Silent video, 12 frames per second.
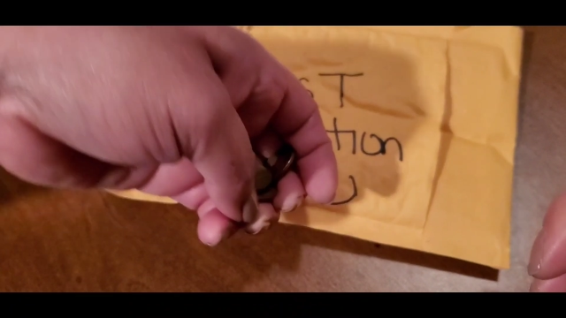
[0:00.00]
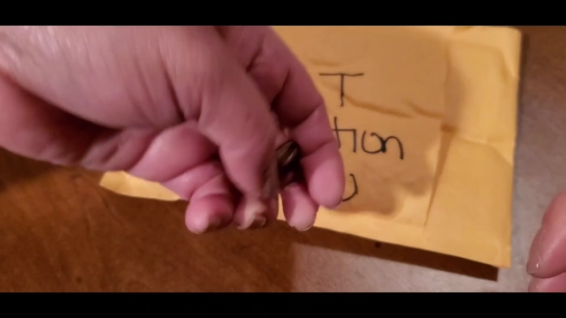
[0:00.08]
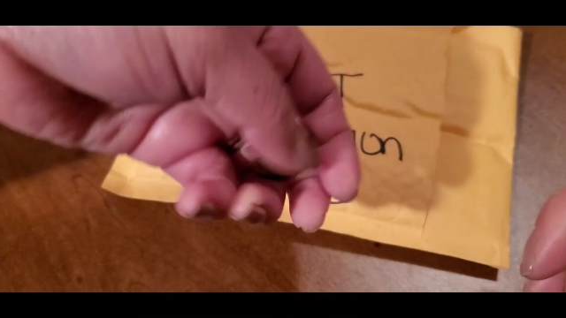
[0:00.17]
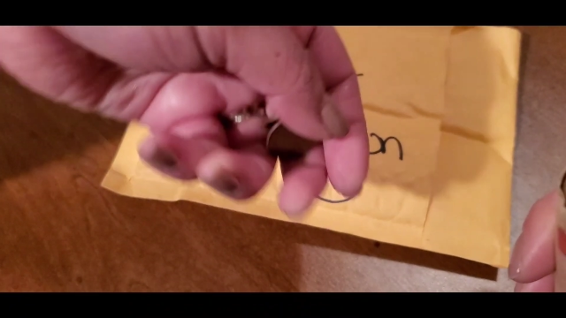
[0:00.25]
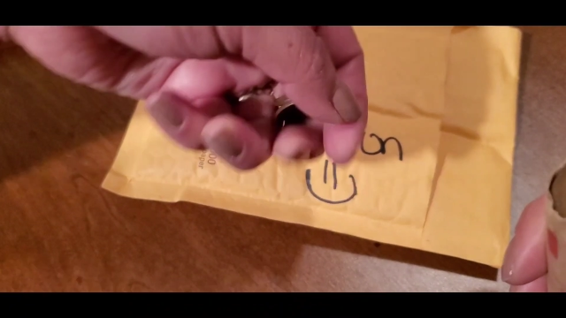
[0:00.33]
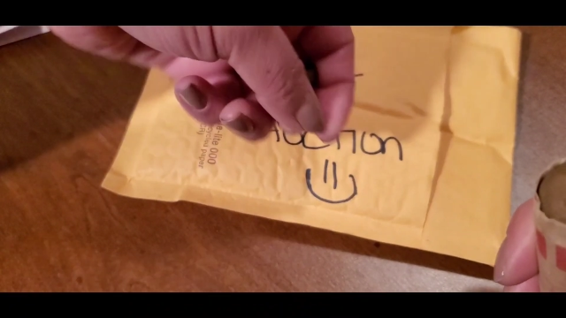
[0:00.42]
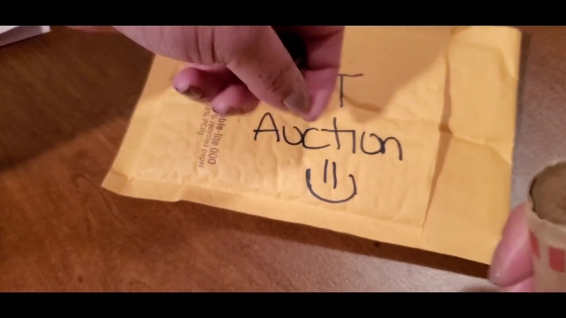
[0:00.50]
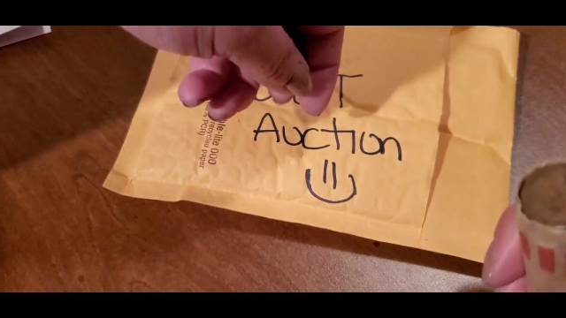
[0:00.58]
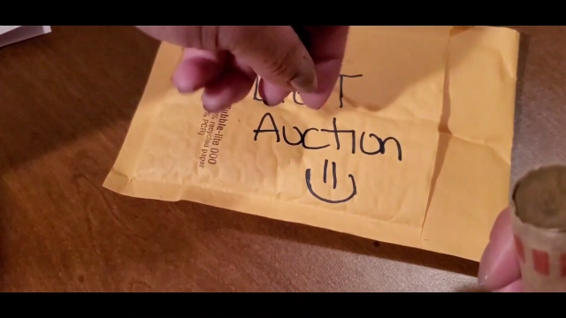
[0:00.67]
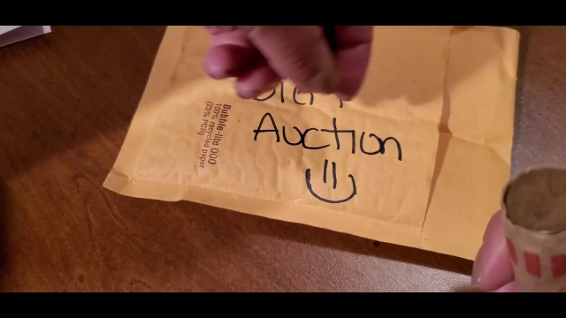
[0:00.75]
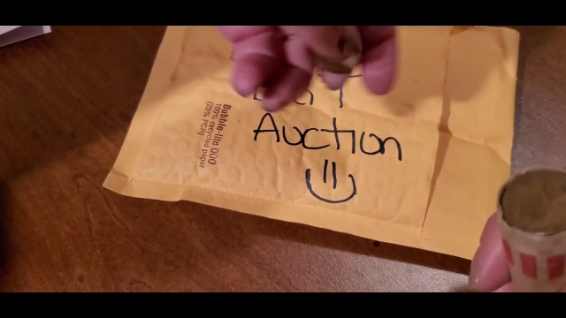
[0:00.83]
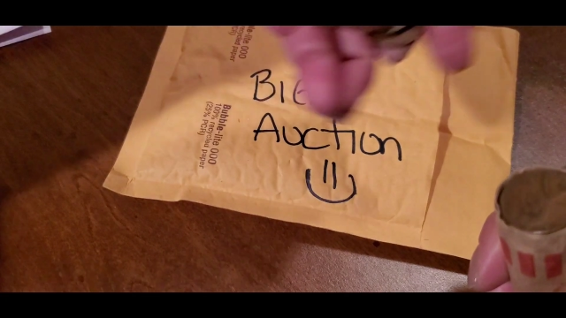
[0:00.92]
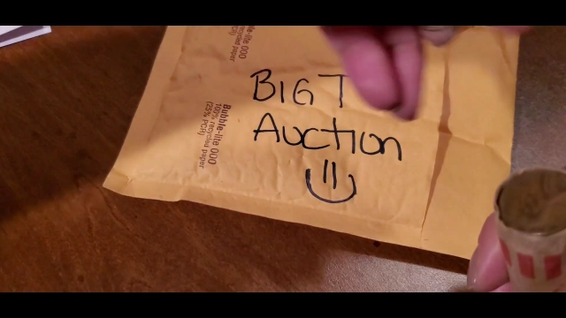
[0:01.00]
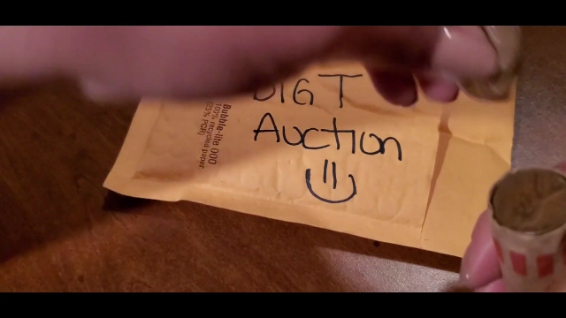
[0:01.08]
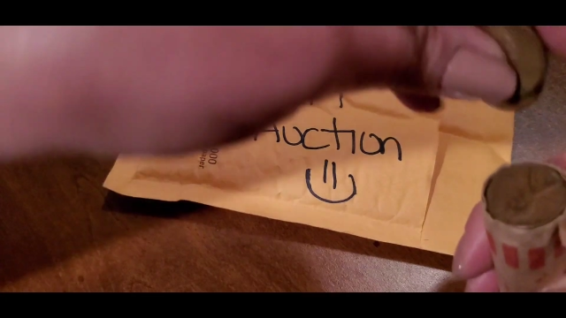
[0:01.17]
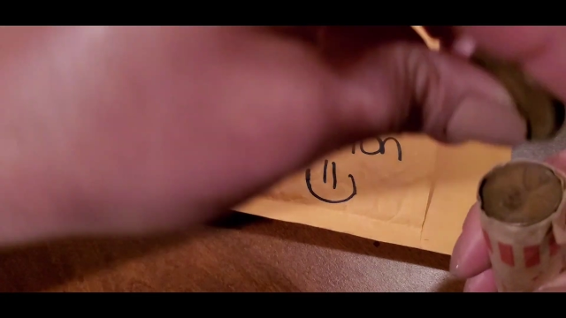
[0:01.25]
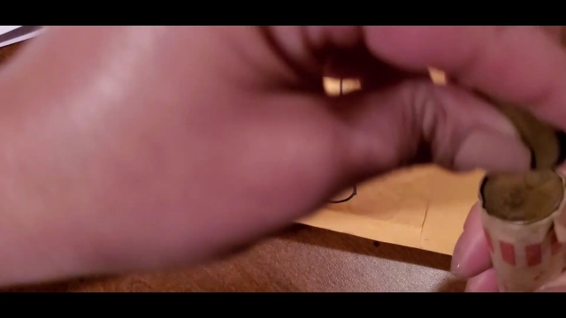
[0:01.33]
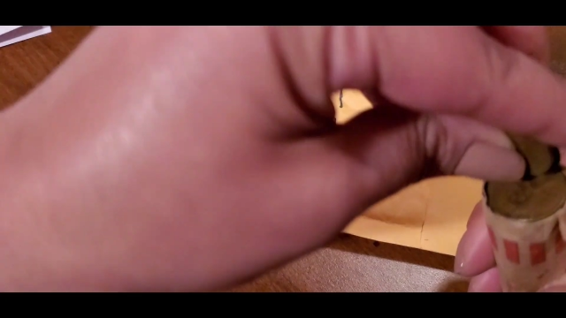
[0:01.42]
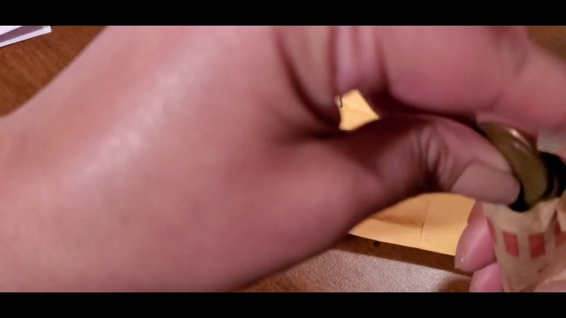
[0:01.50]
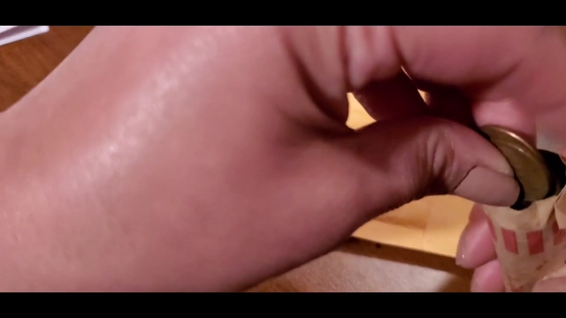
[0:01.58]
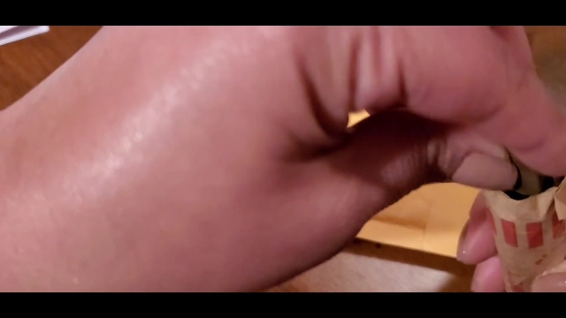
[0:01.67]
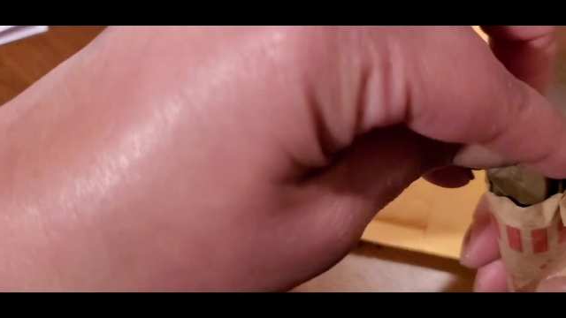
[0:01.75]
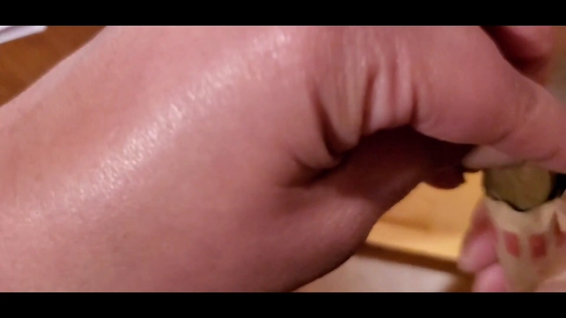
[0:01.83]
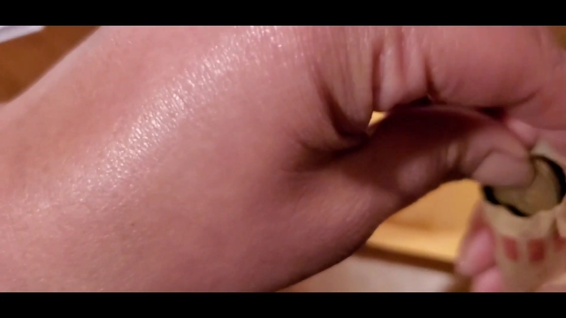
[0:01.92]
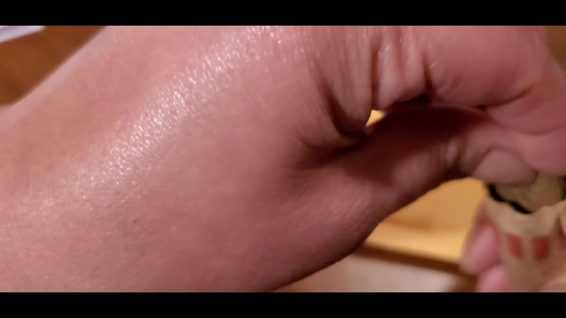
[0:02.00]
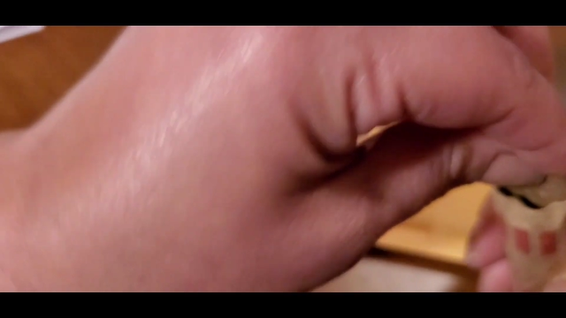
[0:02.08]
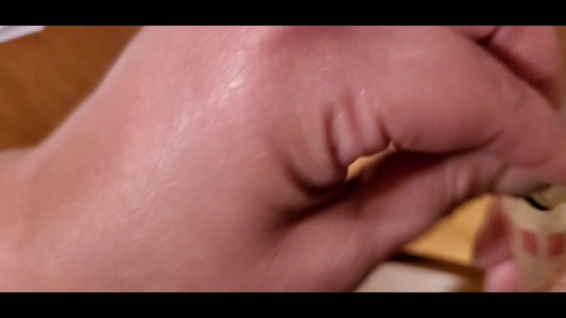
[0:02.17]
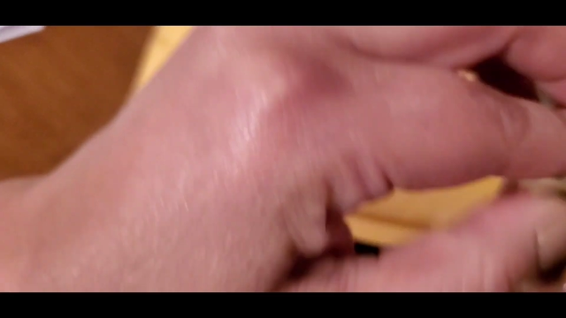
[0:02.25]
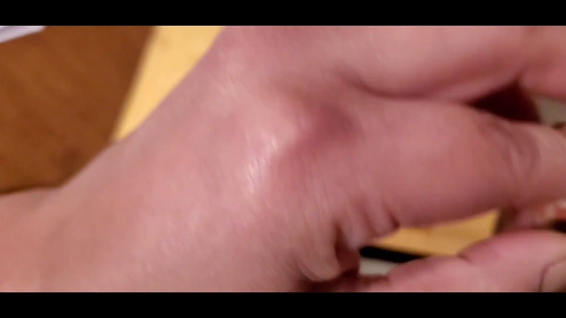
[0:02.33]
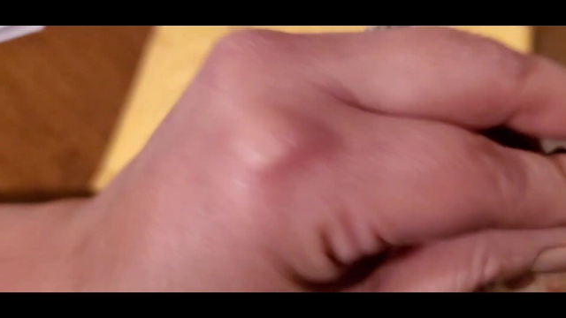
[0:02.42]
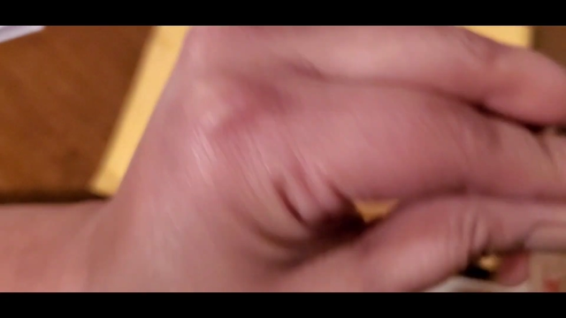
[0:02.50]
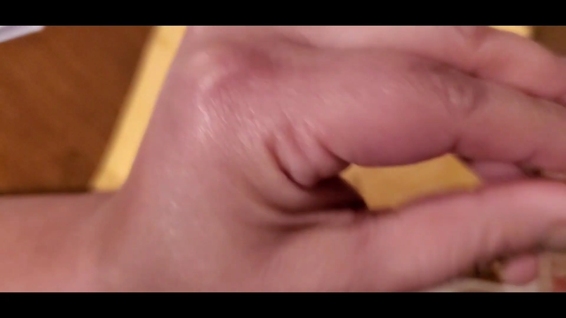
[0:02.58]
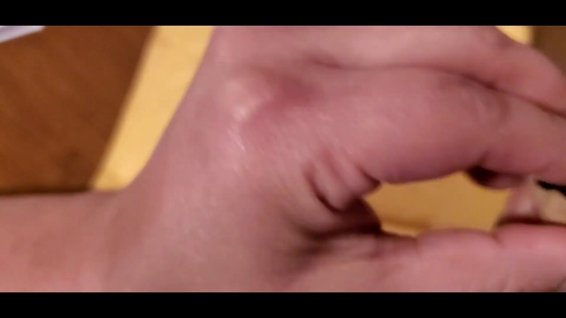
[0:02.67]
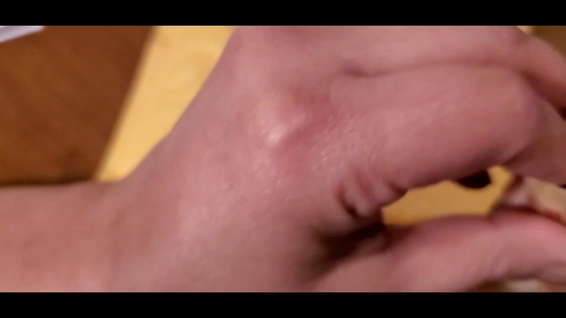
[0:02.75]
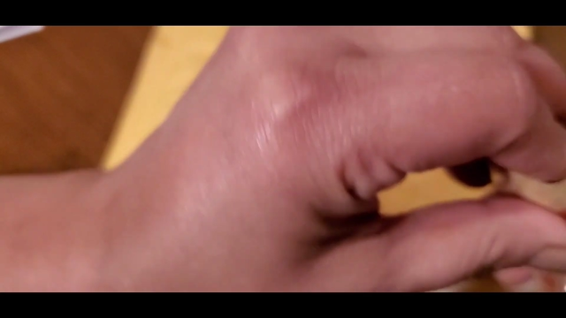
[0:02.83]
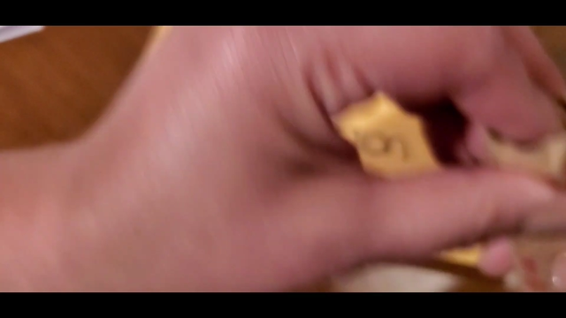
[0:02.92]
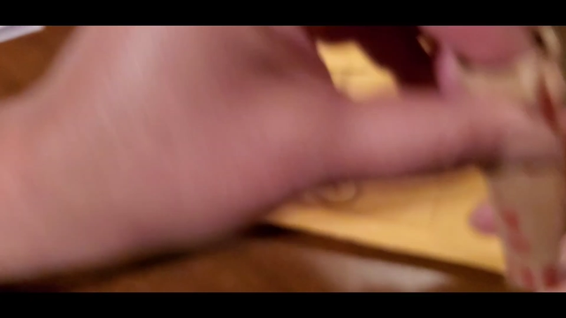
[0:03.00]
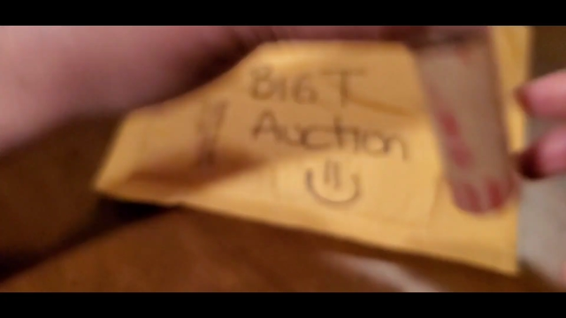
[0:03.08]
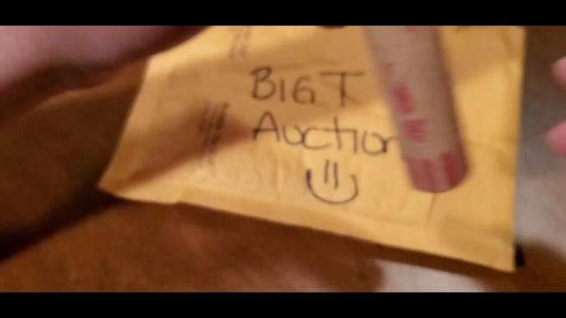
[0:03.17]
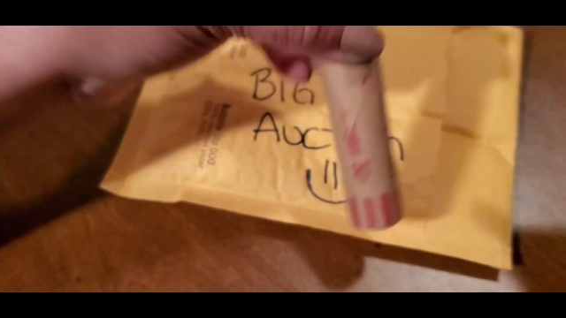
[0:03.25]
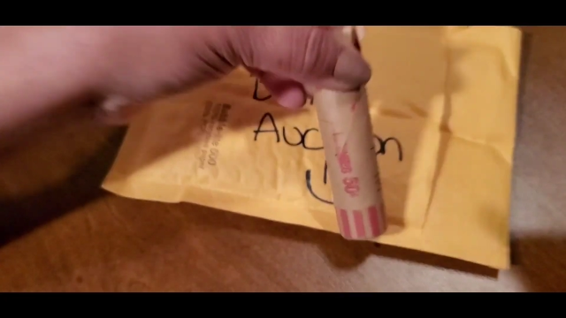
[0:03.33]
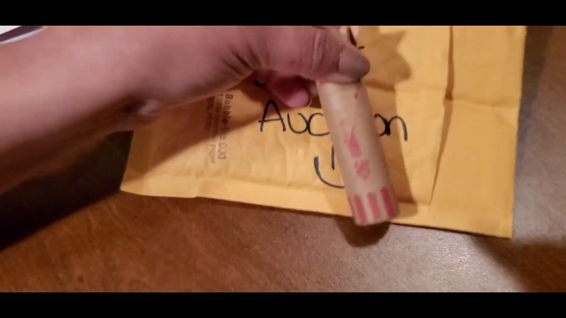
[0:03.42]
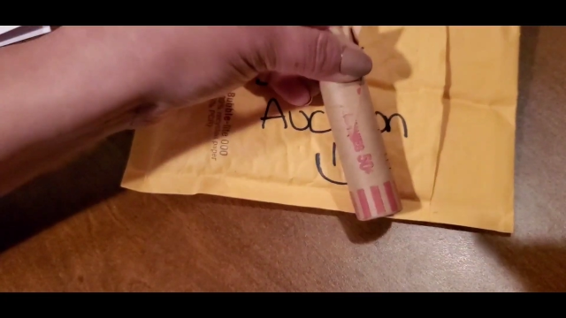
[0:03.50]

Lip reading: No face is visible, so there are no lips to read.